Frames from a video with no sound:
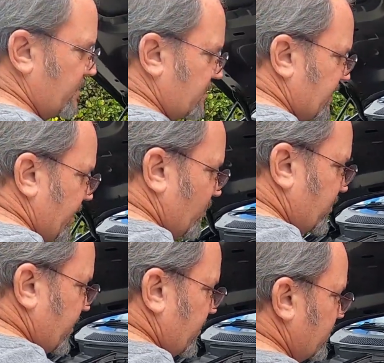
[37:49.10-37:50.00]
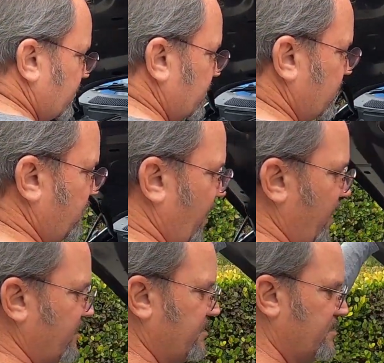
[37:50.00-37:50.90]
The JLP
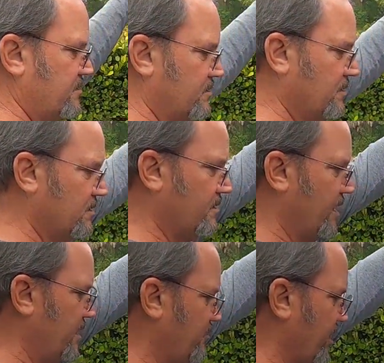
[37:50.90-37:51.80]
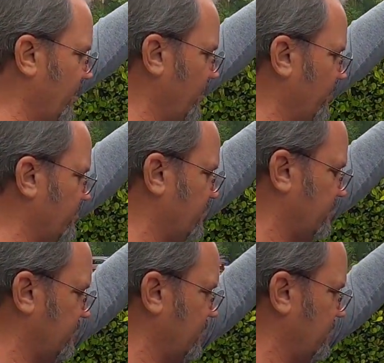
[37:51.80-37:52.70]
box. Kenny Bell's
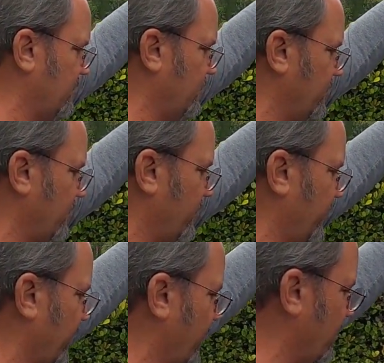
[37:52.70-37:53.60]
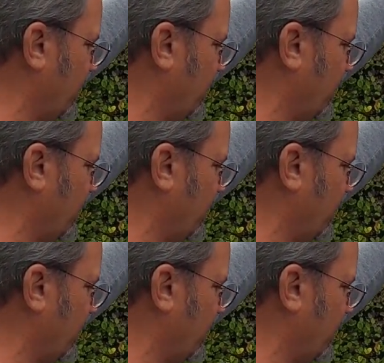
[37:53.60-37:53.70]
doing their own thing.